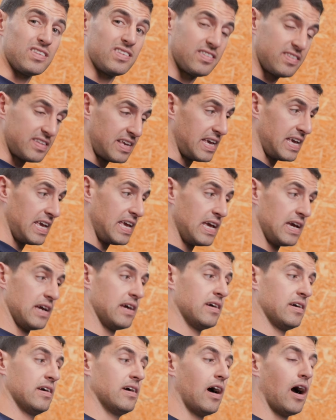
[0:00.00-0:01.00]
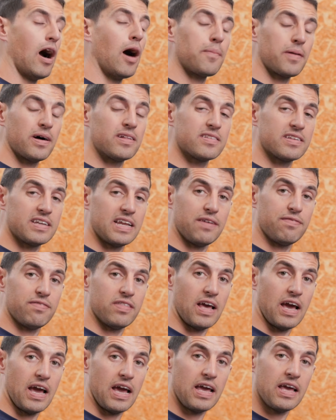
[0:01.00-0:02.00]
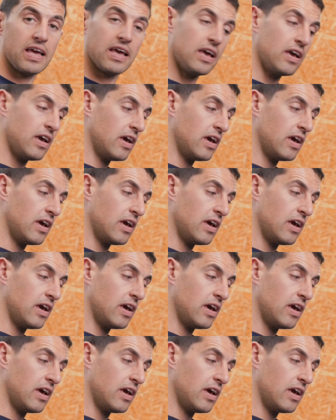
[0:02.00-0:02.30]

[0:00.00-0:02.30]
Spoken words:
see up underneath there,